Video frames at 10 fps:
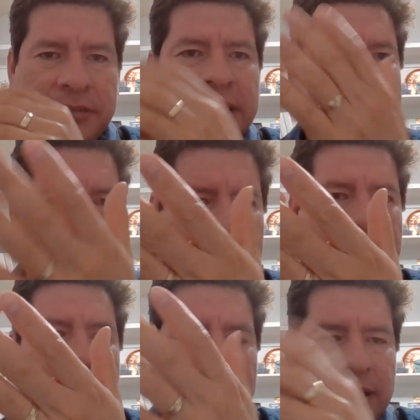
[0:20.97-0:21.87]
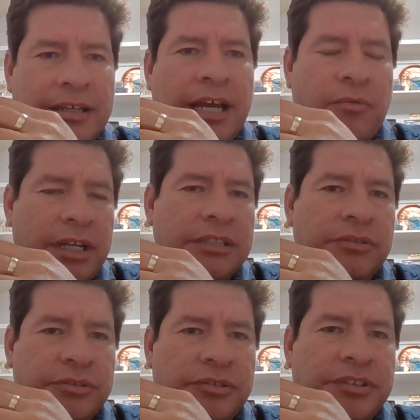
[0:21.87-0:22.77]
attain equity and
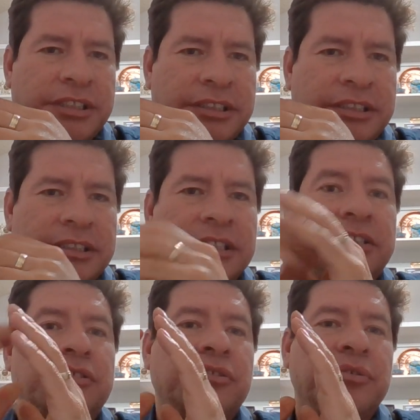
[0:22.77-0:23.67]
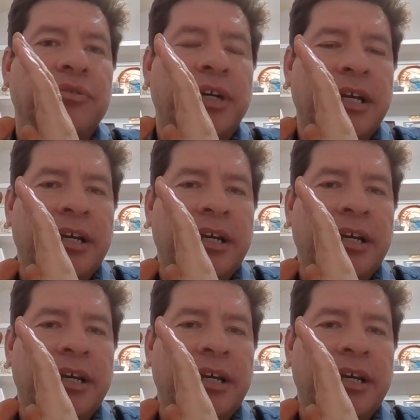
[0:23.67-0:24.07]
social justice is through